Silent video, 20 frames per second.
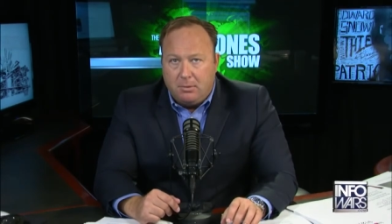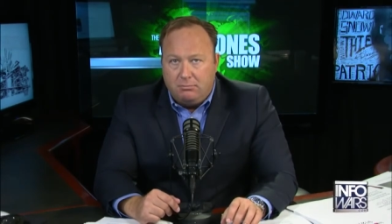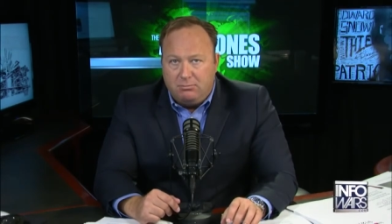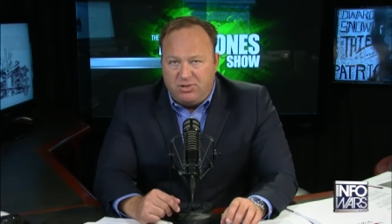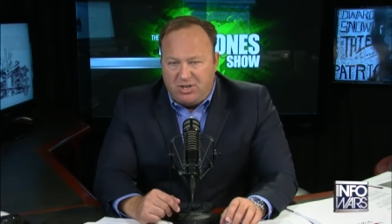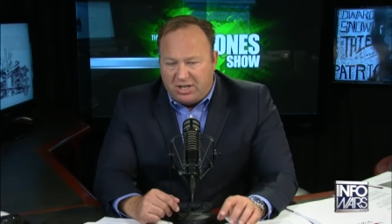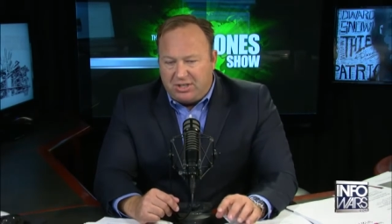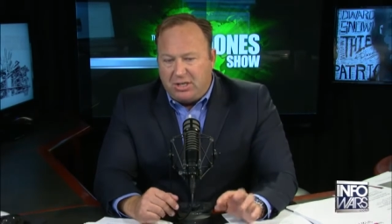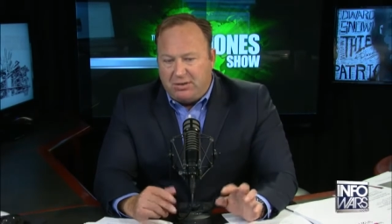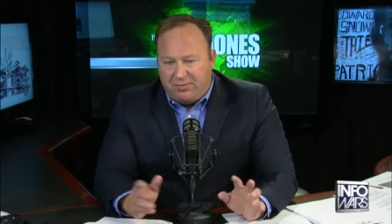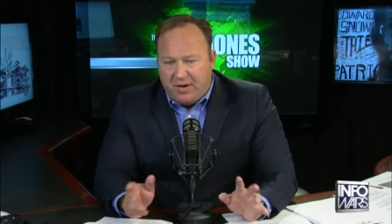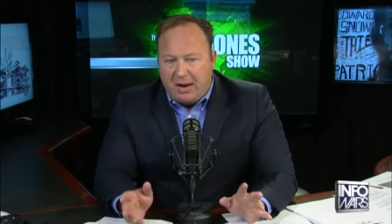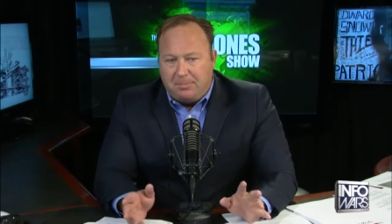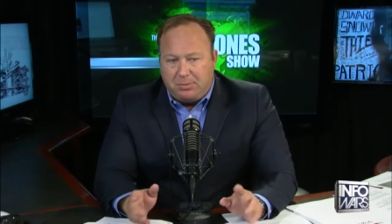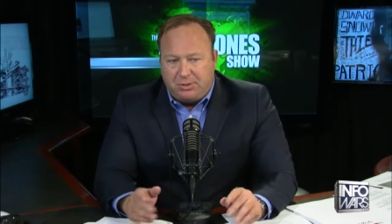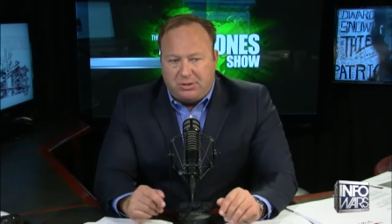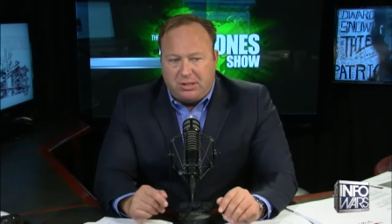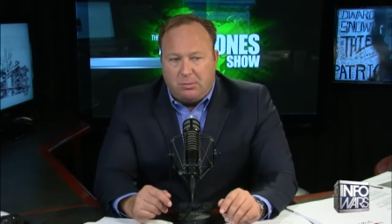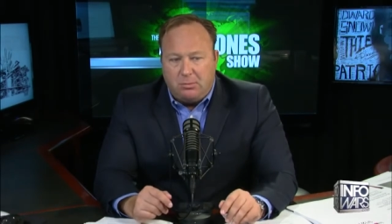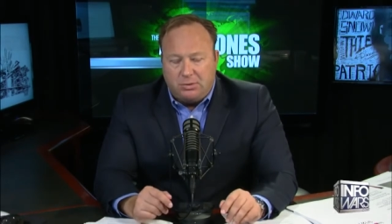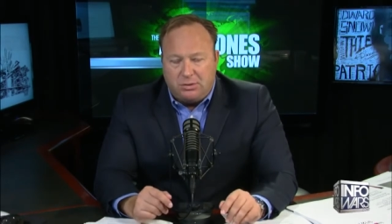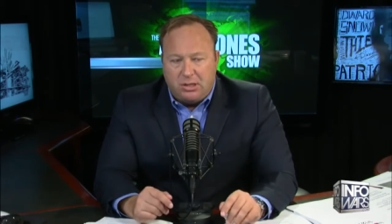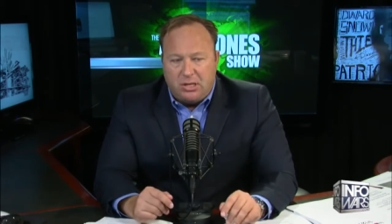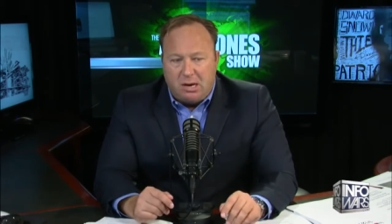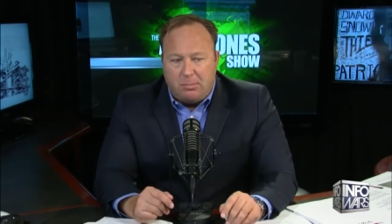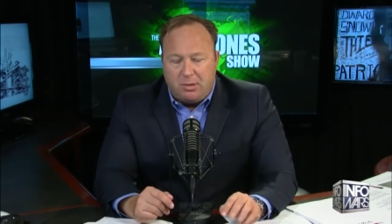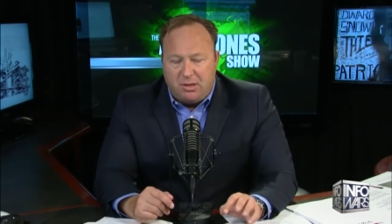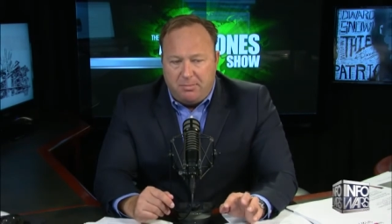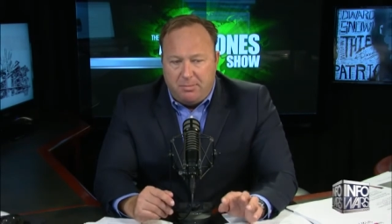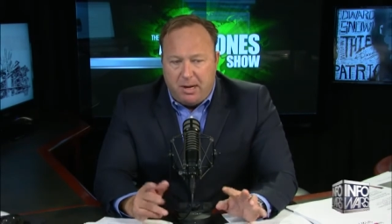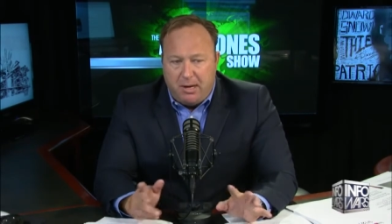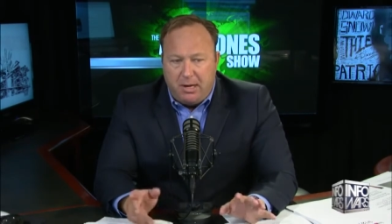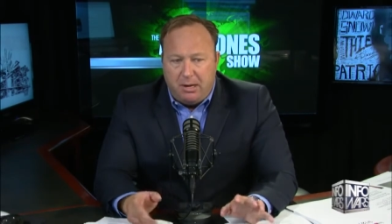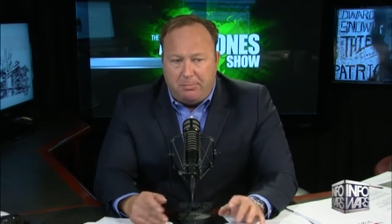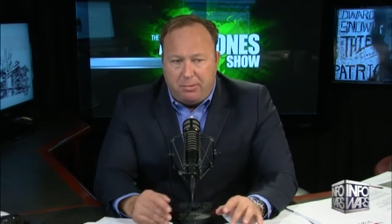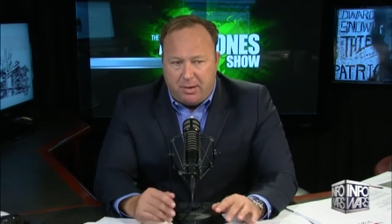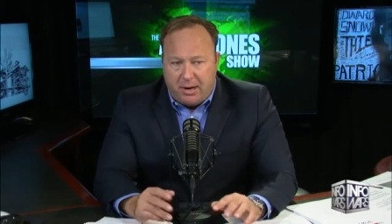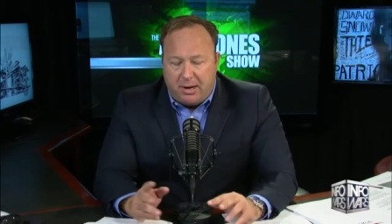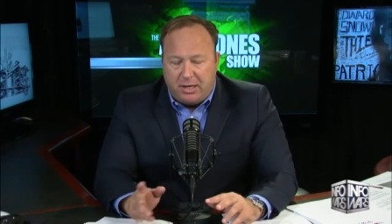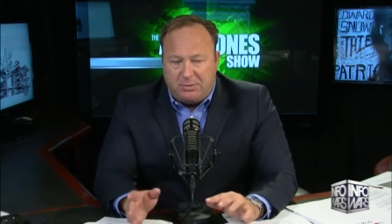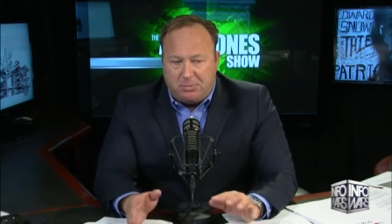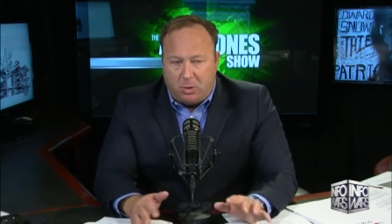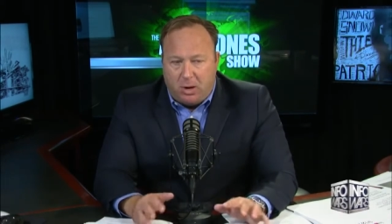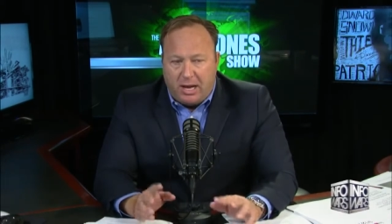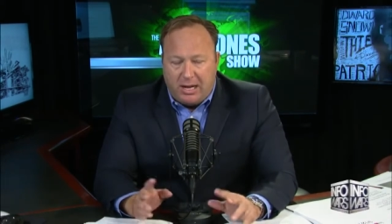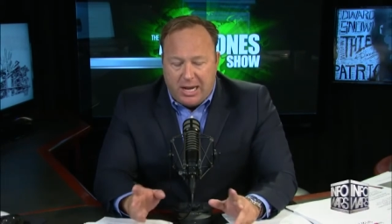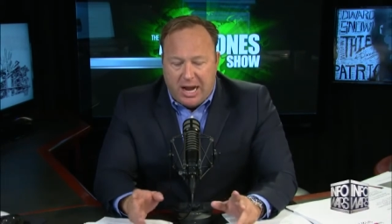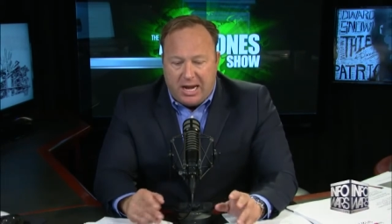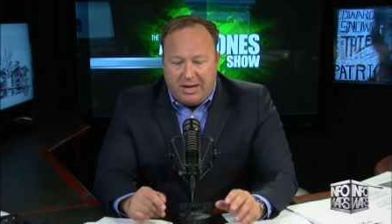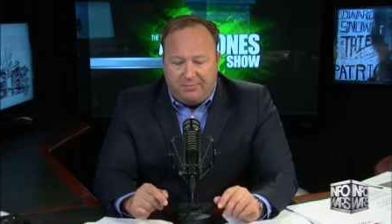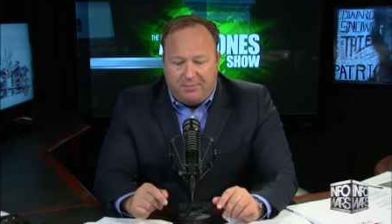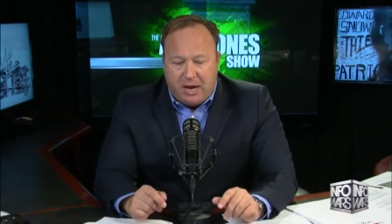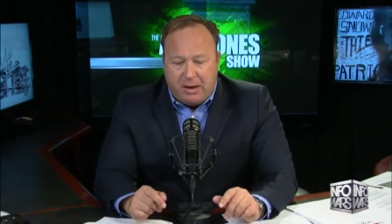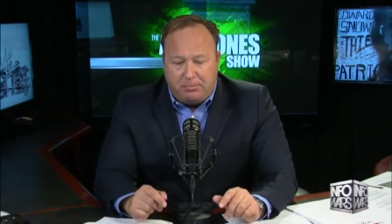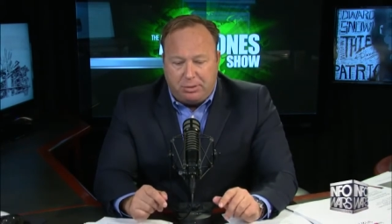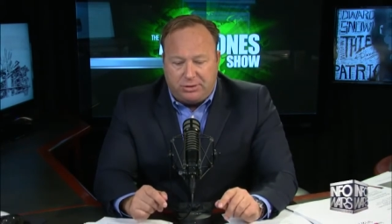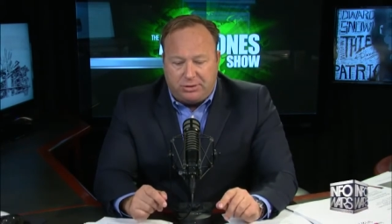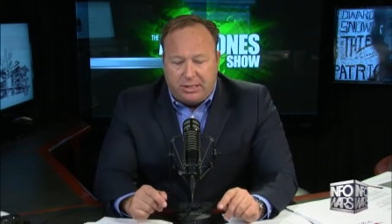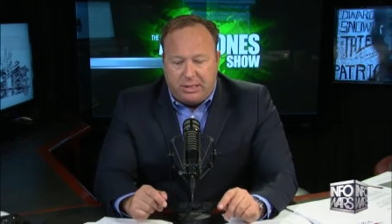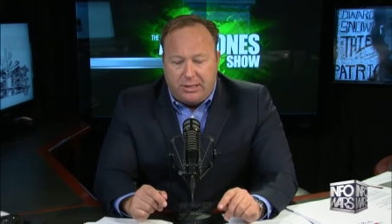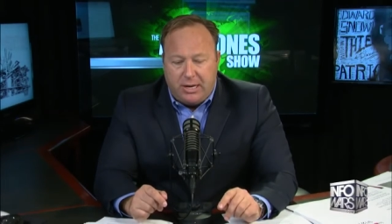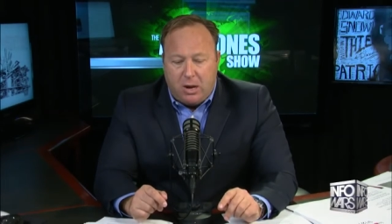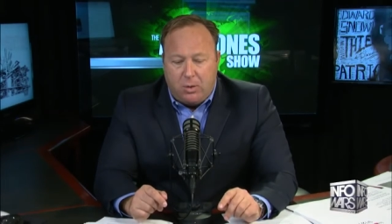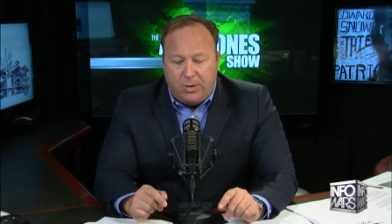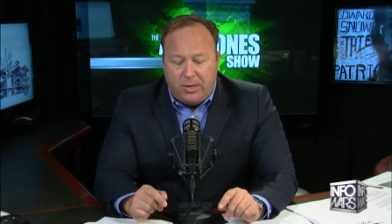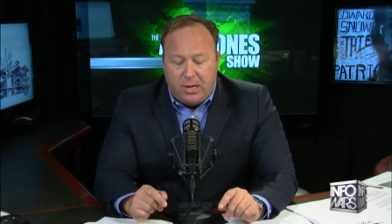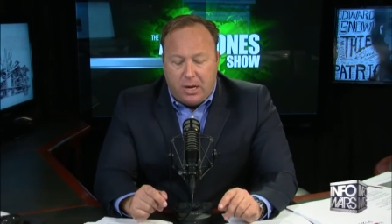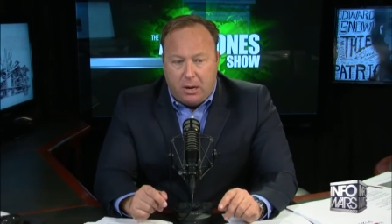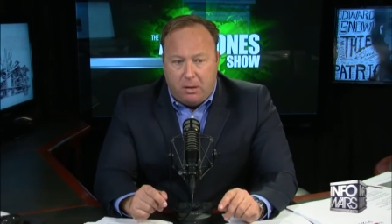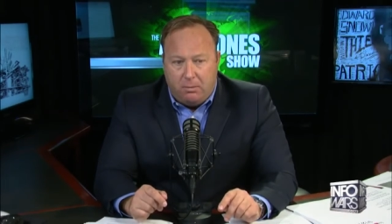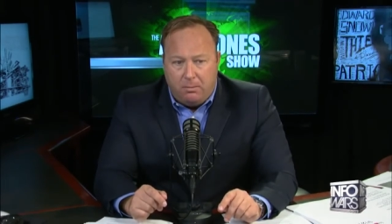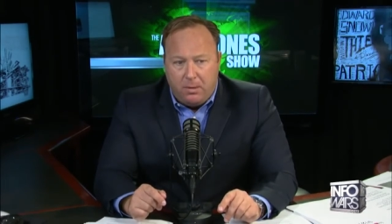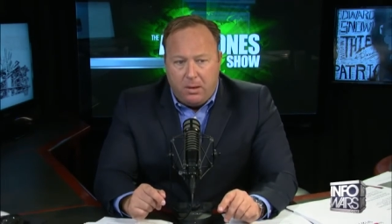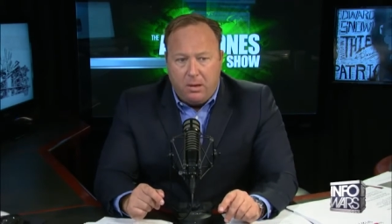65% was the number the media put out. It's more like 95% now, we know.